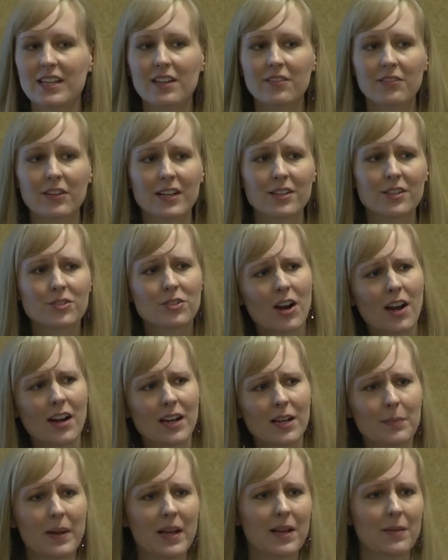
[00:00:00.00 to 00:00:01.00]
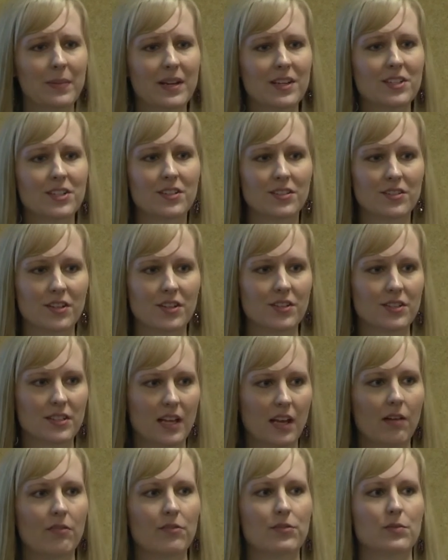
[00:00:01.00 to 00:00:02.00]
Even as chronic pain patients
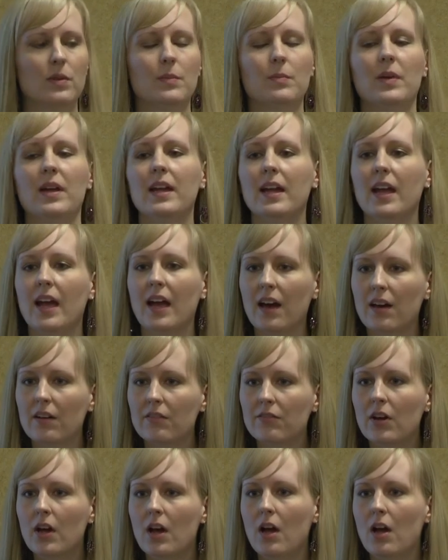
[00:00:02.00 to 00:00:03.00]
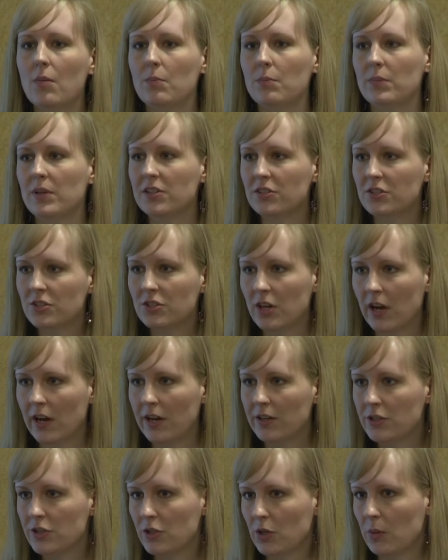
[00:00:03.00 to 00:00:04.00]
ourselves, we may have
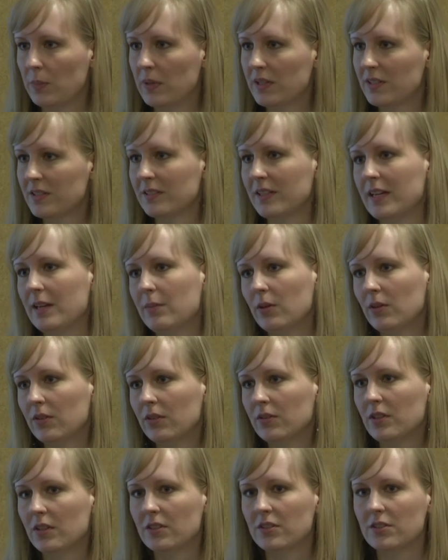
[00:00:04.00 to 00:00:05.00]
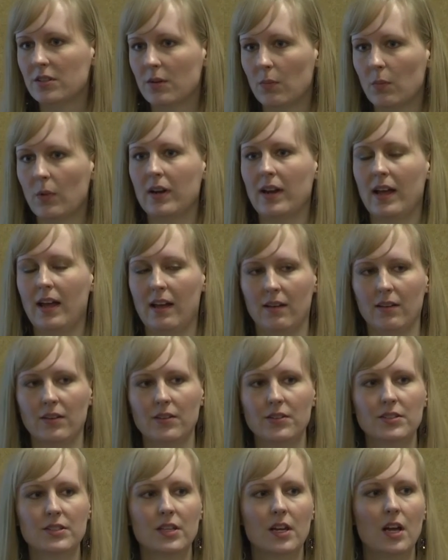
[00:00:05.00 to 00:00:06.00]
misjudged or mislabeled someone
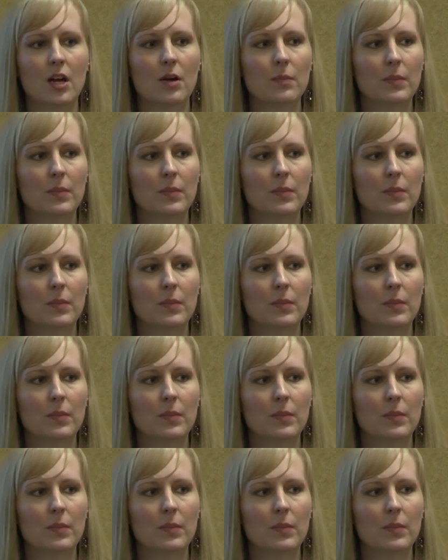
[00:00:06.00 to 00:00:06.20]
else,